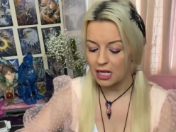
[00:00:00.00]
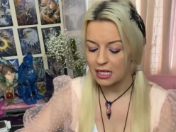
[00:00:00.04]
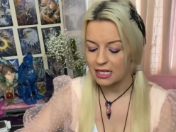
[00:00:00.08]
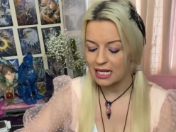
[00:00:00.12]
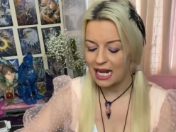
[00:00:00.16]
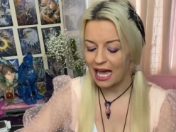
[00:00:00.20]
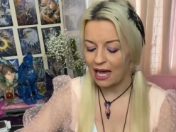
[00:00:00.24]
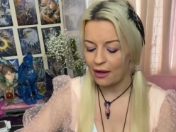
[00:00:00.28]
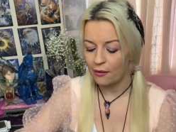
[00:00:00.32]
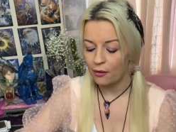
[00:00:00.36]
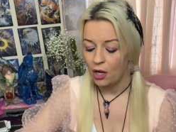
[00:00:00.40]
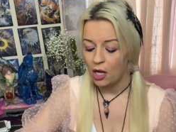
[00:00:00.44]

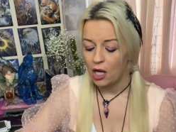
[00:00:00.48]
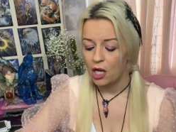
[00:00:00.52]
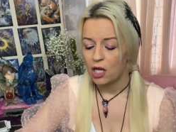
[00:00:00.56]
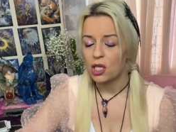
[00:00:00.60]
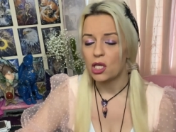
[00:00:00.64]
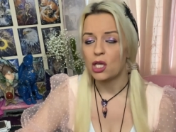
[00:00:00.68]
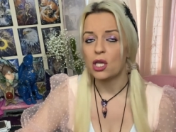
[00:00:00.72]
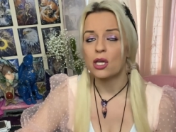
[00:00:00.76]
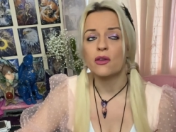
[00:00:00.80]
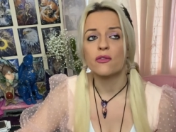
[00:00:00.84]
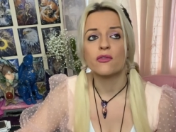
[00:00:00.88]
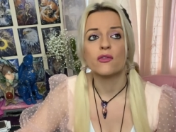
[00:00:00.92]
Now,
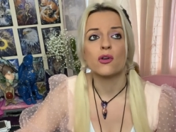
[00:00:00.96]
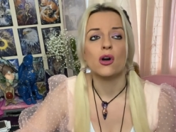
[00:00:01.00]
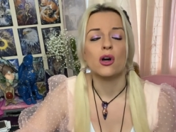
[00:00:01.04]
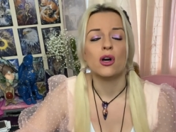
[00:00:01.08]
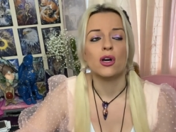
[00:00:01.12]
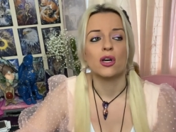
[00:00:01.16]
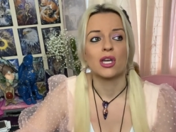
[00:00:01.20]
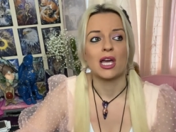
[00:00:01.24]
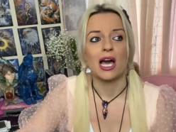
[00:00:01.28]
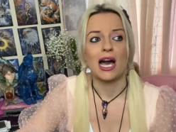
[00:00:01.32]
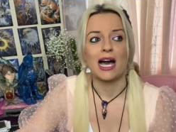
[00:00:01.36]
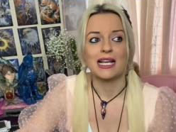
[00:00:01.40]
you've
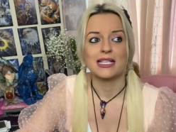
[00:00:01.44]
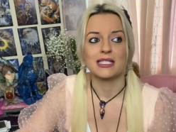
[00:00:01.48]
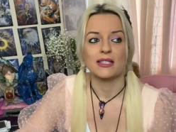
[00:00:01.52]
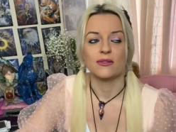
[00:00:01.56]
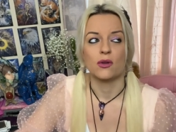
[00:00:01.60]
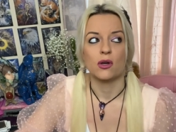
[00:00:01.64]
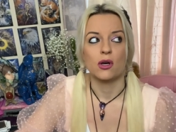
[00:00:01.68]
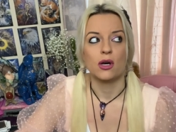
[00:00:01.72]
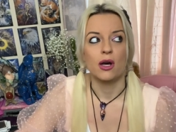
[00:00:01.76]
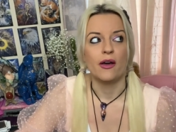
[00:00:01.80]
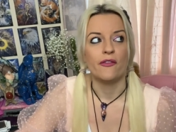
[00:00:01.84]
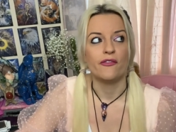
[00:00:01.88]
got, guys
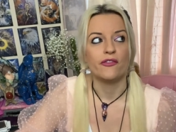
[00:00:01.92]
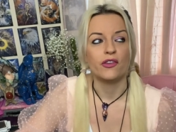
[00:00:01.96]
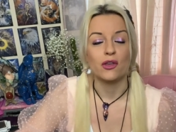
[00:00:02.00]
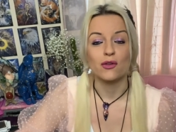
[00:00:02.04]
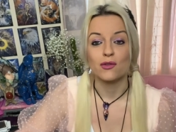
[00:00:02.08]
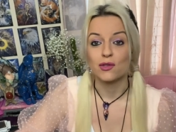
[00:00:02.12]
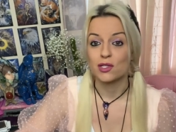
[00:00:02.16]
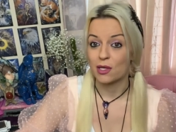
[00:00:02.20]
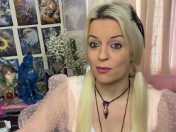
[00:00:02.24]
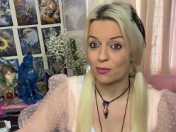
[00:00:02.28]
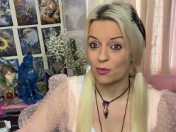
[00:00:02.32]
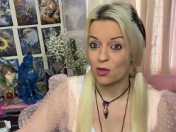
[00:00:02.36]
have got a
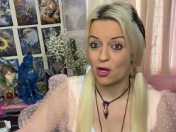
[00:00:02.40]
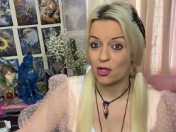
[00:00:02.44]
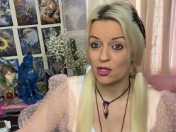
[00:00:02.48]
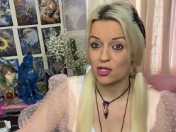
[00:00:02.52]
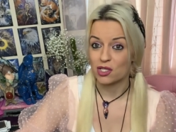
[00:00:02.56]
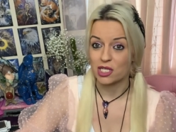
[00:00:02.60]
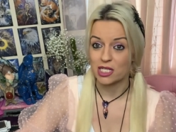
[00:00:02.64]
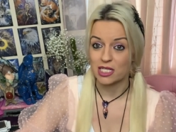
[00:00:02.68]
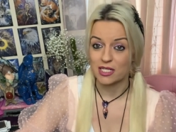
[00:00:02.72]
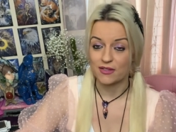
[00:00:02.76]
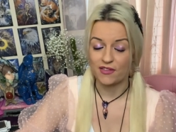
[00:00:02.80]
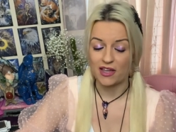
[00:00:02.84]
few
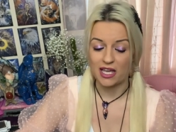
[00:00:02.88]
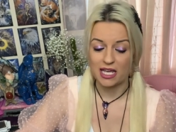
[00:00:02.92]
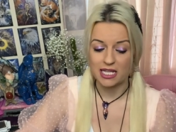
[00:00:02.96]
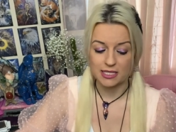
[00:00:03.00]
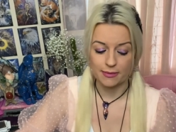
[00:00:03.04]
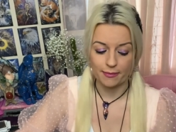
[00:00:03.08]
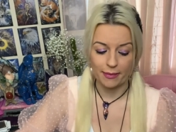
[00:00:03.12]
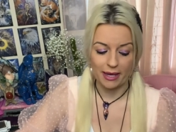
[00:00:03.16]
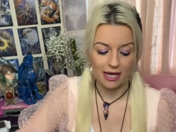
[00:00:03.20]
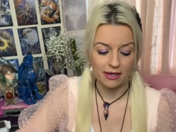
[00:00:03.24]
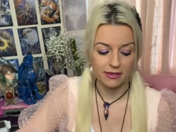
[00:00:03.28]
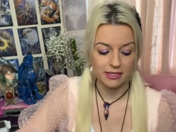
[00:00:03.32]
subconscious
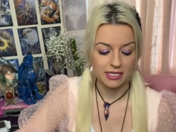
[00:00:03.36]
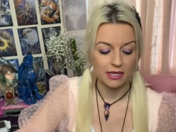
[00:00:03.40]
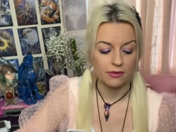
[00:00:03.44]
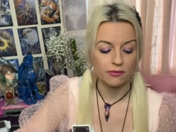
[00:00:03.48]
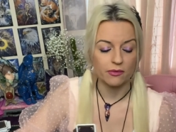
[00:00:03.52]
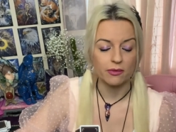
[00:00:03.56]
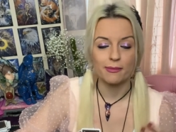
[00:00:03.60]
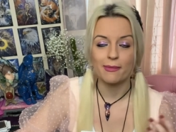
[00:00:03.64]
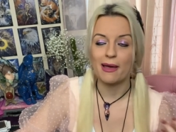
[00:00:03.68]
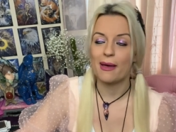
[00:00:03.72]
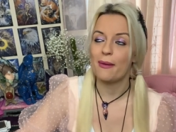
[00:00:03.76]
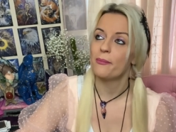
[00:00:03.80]
fears about it,
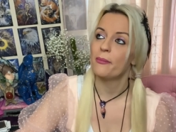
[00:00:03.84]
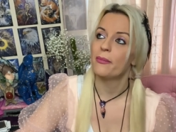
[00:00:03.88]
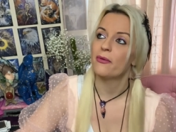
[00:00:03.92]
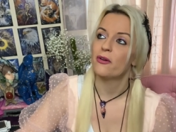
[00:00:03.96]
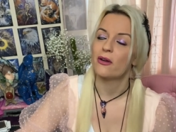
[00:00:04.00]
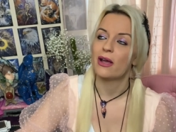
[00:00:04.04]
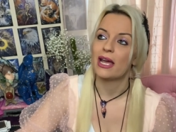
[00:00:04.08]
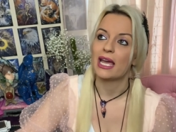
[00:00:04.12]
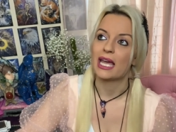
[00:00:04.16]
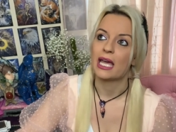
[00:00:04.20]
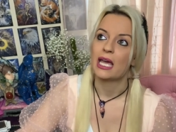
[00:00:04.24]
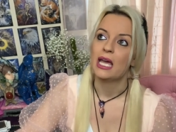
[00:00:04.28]

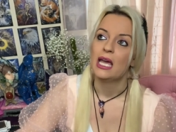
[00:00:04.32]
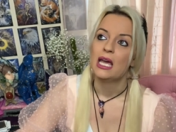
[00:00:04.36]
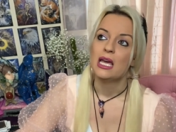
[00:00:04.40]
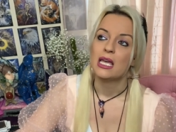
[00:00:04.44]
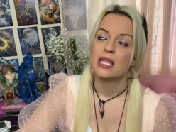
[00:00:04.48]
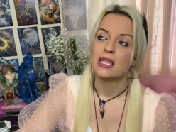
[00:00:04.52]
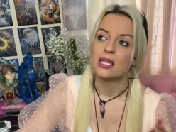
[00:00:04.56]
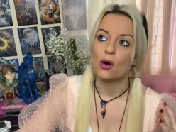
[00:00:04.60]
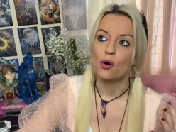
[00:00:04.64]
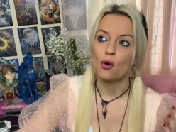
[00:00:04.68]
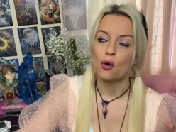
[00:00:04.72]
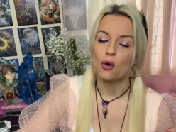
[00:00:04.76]
remembering
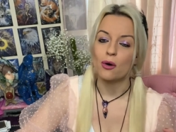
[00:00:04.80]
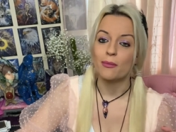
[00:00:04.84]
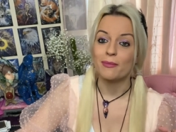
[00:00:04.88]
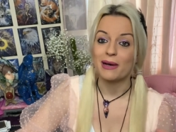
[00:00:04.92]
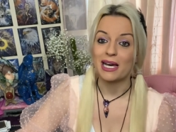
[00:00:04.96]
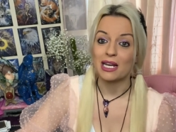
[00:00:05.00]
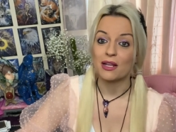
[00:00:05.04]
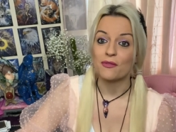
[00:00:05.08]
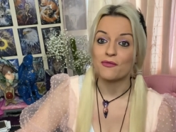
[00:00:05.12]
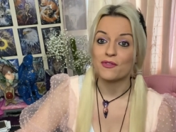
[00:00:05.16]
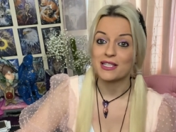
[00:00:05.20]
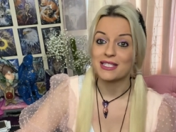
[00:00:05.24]
that all
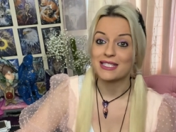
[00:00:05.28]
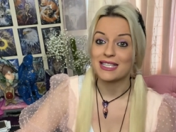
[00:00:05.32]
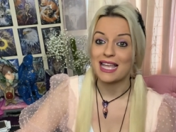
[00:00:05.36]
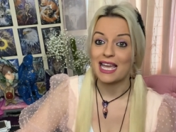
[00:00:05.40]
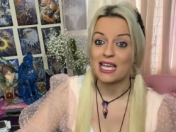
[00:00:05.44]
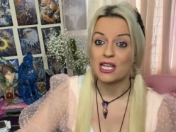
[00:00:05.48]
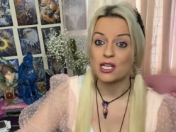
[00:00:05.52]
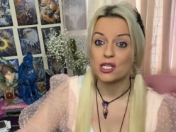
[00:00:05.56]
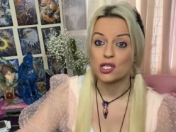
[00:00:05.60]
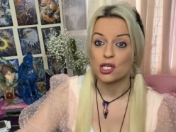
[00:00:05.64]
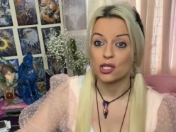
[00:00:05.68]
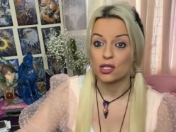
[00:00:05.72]

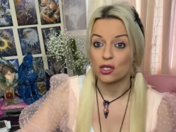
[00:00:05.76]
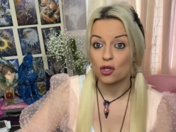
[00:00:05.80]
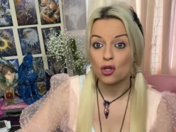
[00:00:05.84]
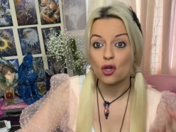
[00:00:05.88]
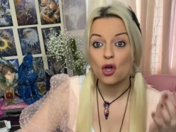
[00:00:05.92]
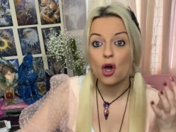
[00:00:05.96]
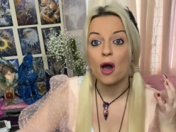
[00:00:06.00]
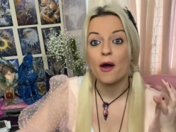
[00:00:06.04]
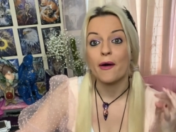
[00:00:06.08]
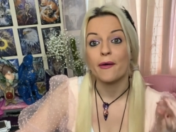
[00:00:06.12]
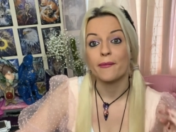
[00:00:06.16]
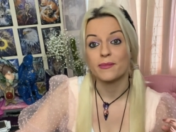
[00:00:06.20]
manifestation
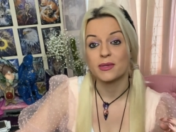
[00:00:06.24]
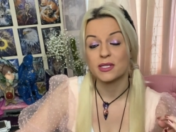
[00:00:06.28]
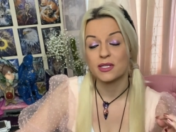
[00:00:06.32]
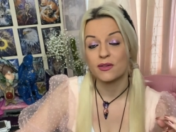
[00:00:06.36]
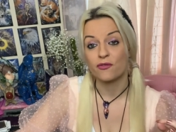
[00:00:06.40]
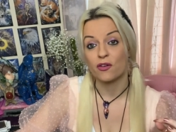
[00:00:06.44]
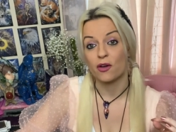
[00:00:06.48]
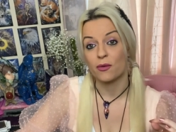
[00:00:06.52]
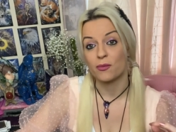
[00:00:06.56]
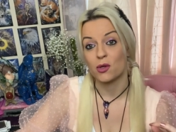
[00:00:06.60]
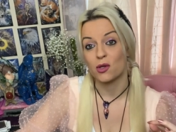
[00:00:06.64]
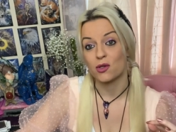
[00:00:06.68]
comes
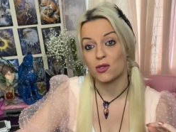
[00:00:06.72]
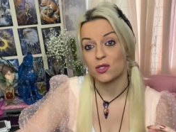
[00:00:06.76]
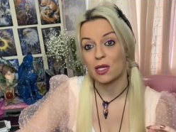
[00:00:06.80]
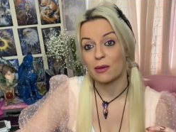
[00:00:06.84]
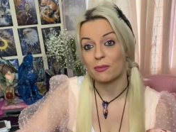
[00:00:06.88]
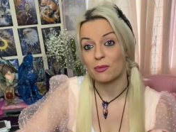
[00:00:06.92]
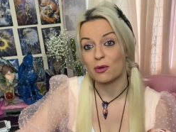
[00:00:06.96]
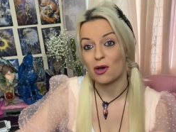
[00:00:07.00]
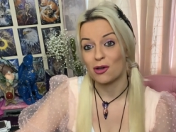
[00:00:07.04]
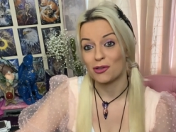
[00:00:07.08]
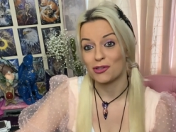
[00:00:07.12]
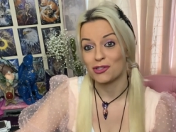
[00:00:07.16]
from your
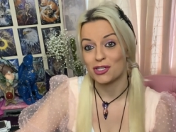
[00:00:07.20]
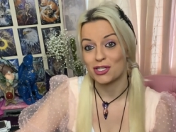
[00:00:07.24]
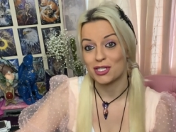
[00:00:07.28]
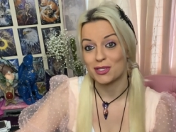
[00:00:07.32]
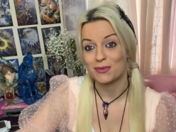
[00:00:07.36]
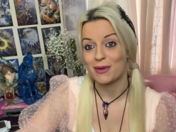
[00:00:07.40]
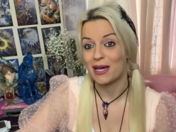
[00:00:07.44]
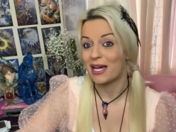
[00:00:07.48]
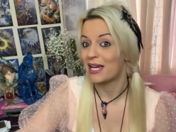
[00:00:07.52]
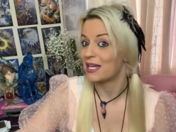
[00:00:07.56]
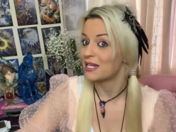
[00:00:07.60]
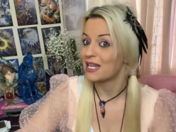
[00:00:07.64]

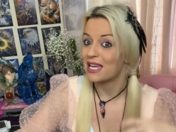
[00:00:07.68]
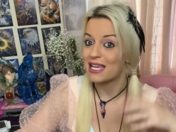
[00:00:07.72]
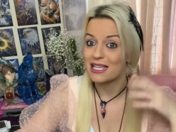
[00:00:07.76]
subconscious mind.